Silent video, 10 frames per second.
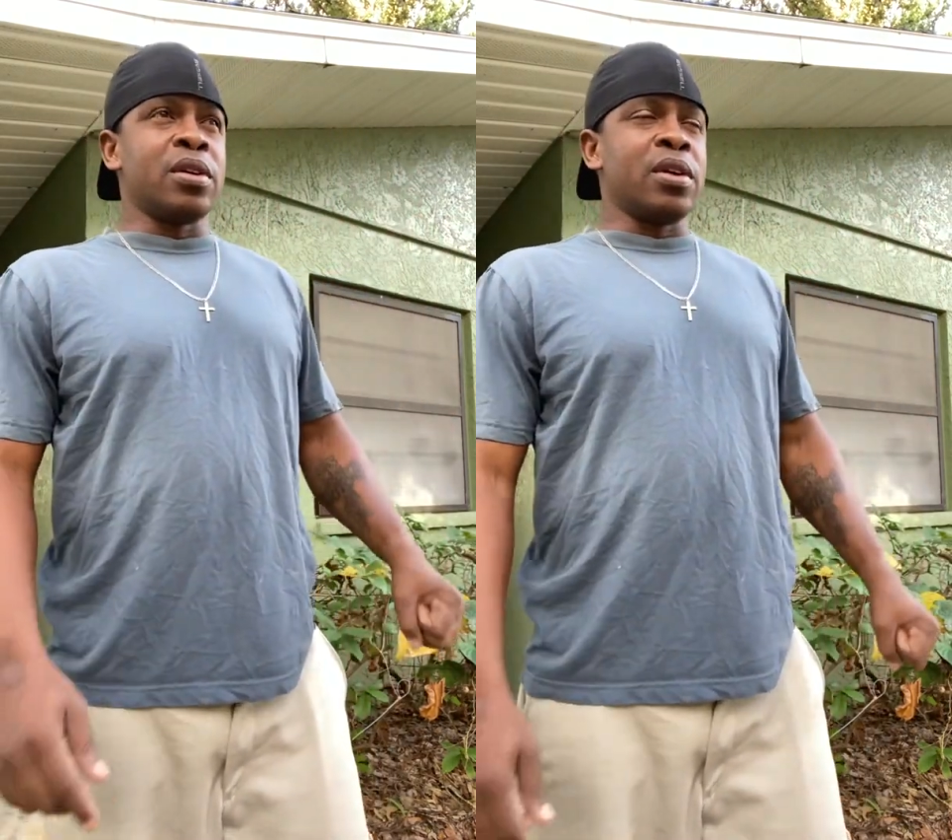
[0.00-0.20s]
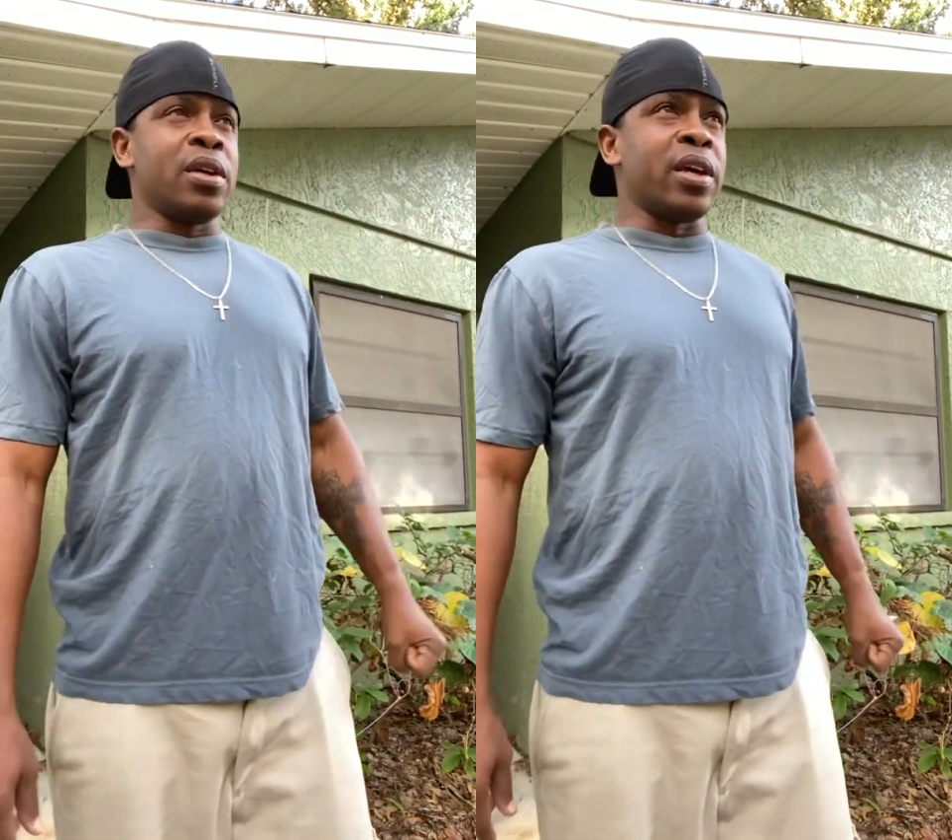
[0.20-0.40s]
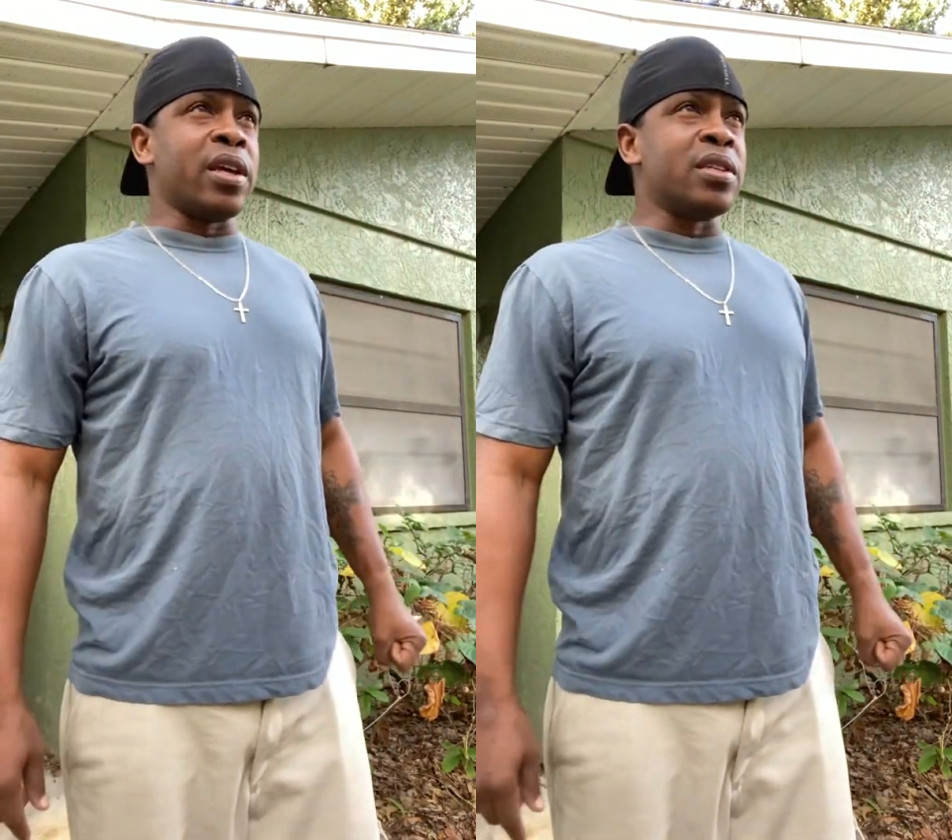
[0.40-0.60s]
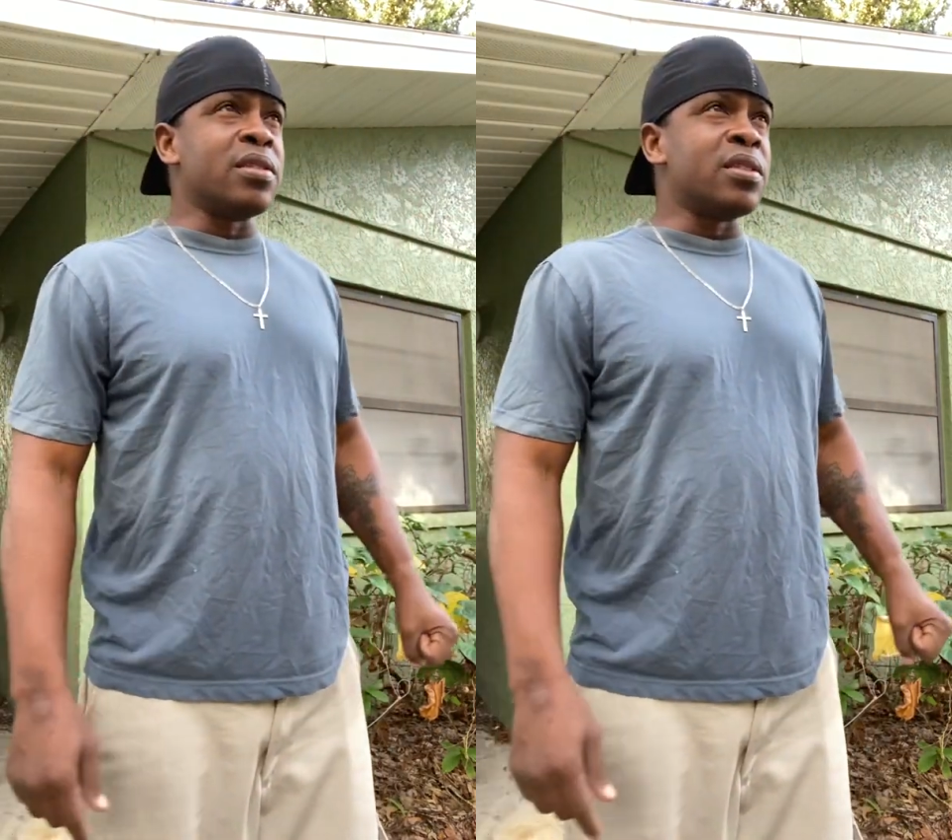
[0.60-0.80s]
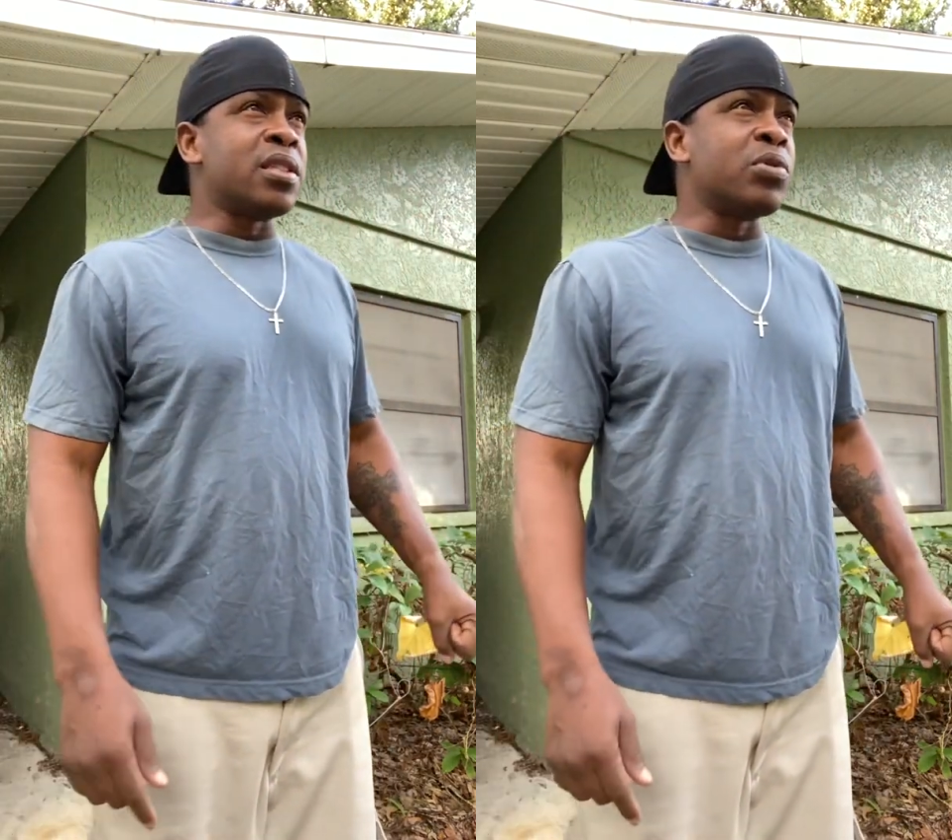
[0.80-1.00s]
And
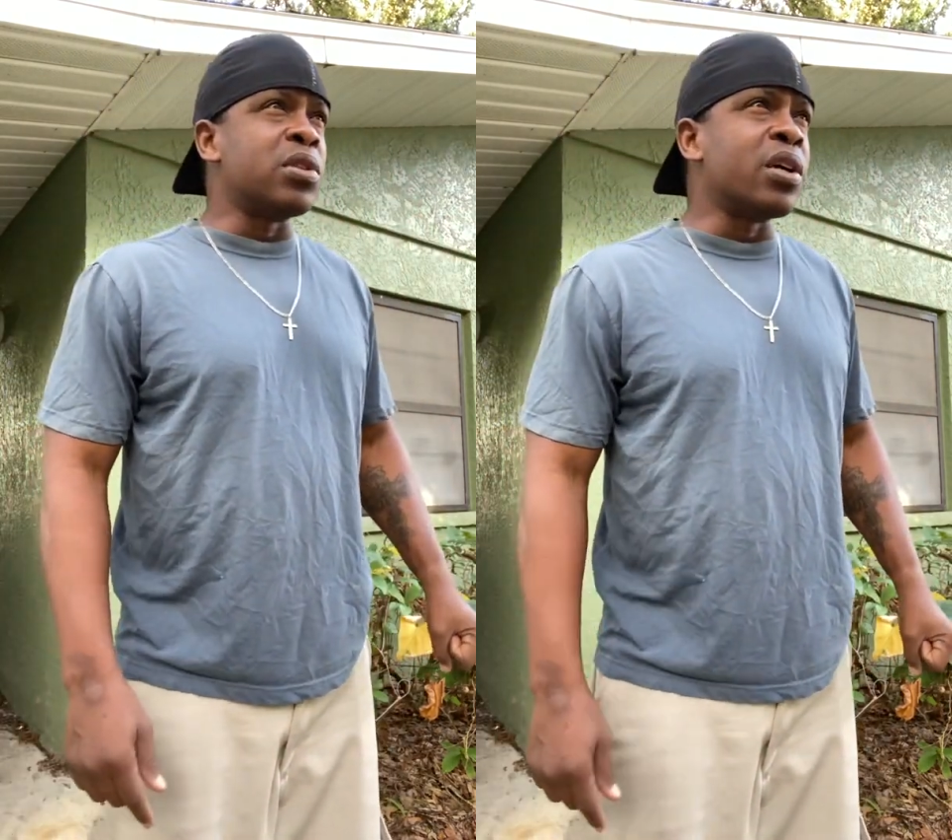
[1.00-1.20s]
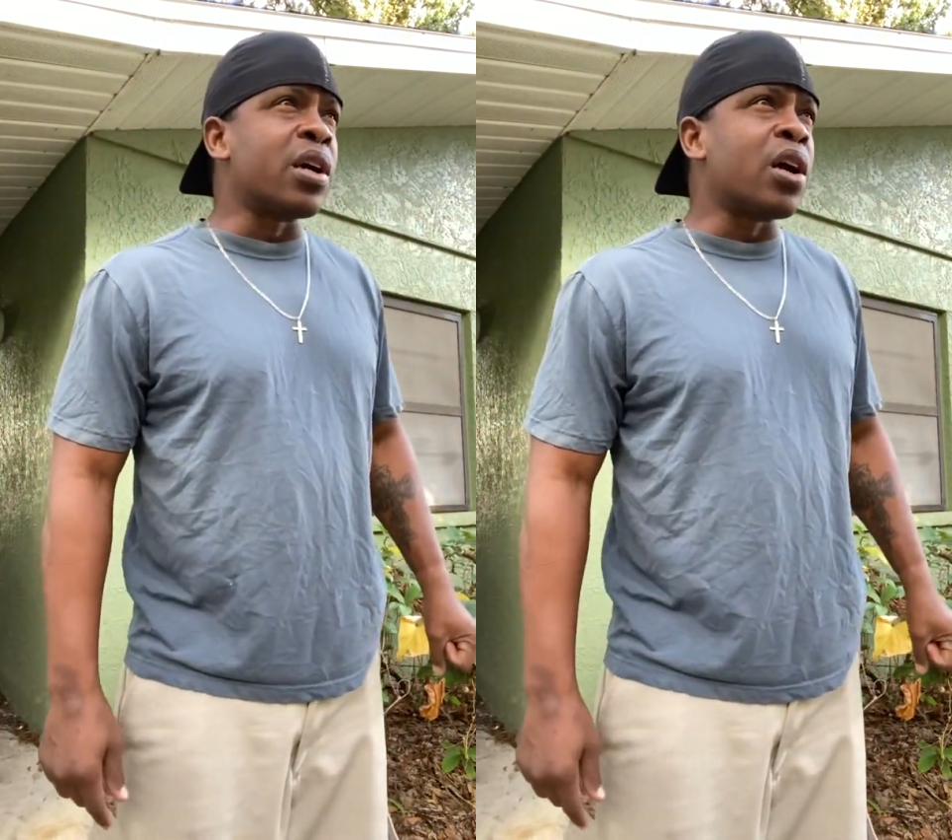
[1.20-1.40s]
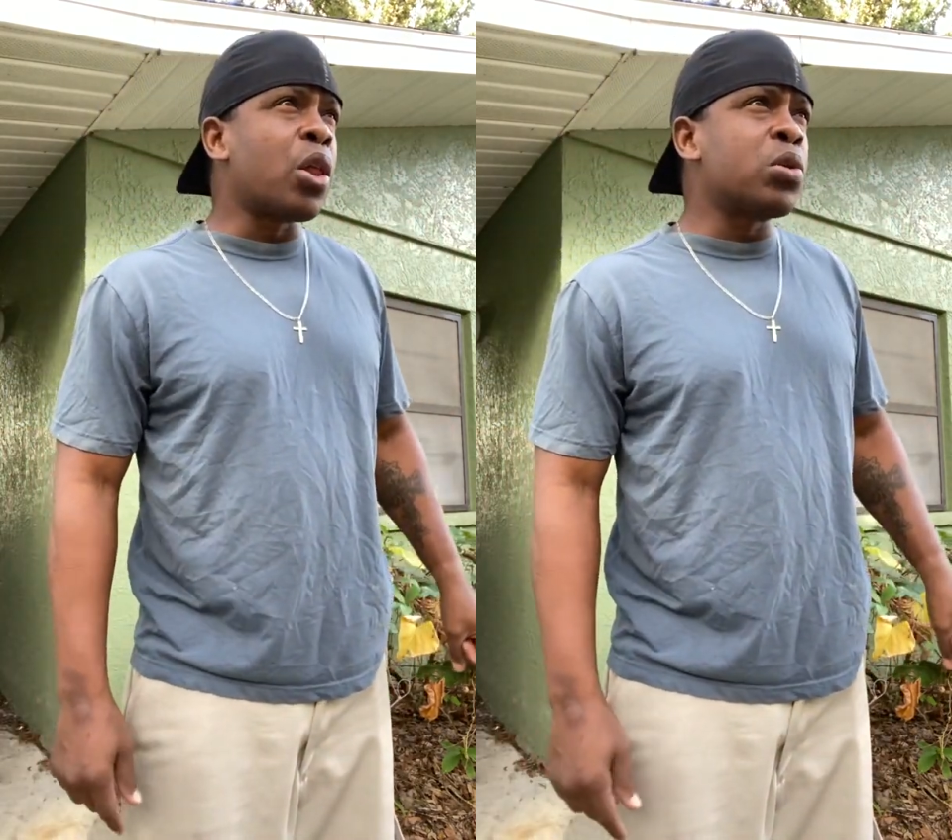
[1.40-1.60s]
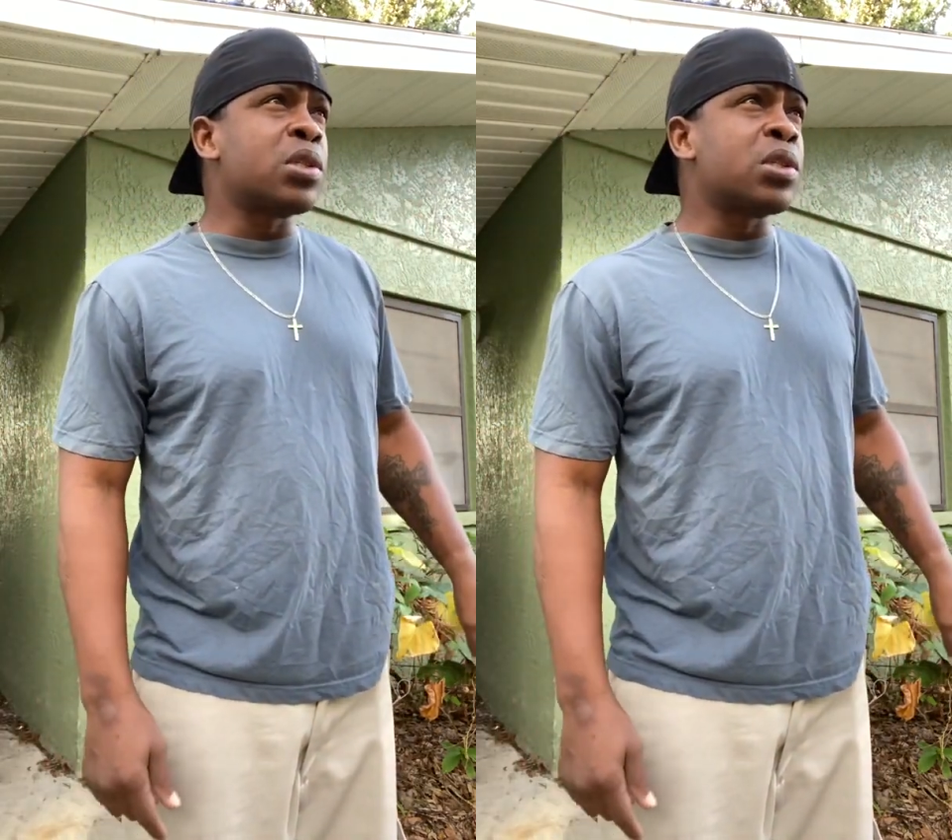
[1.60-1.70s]
she was looking closer,